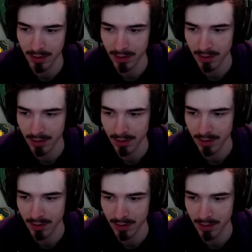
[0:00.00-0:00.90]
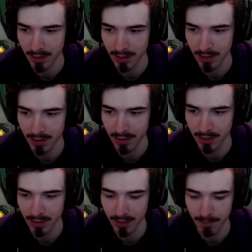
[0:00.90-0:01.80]

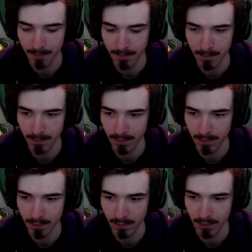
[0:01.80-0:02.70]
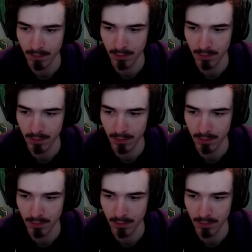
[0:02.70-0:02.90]
Nothing is said.